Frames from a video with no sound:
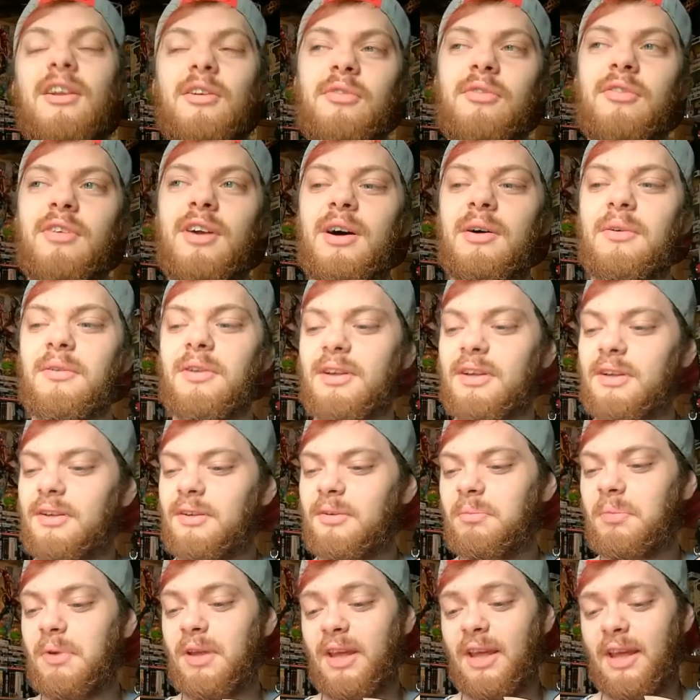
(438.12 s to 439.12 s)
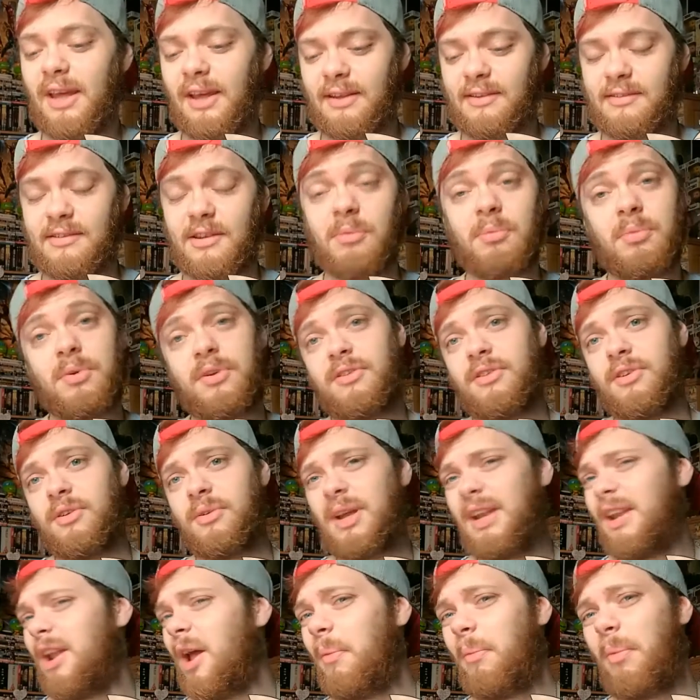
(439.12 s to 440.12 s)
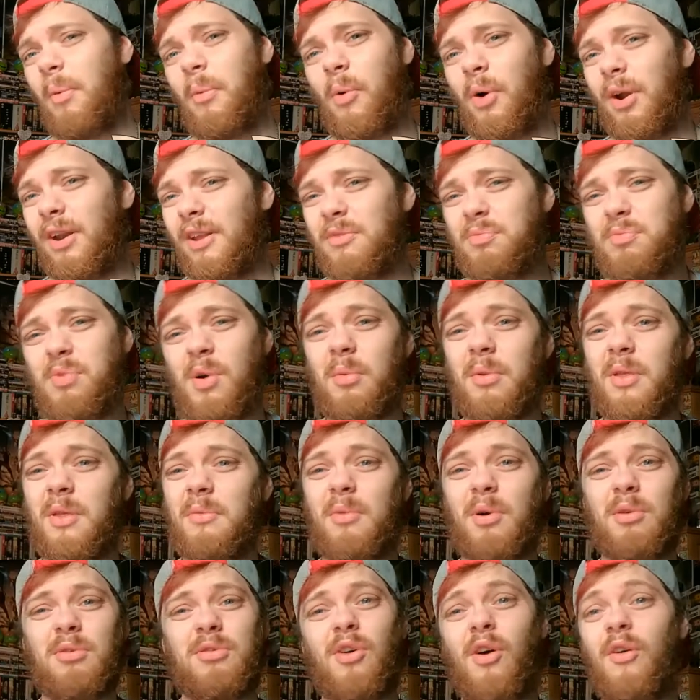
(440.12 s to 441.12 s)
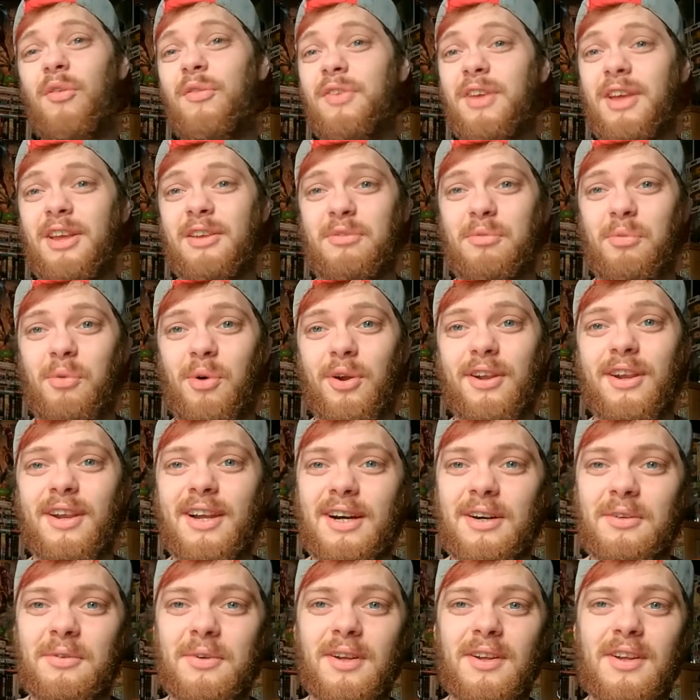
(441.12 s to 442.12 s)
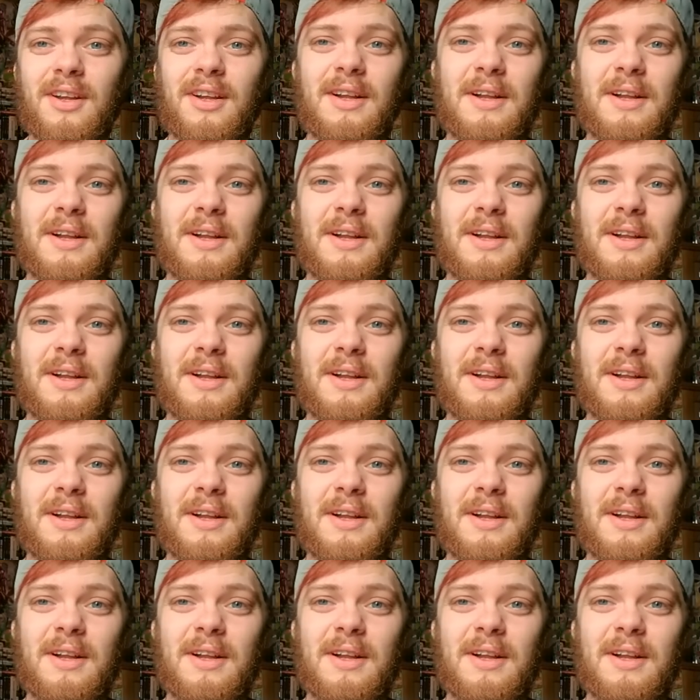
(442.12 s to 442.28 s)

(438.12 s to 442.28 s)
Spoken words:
I love Rowlet. But yeah, he's number two. And number one is probably the most obvious one now.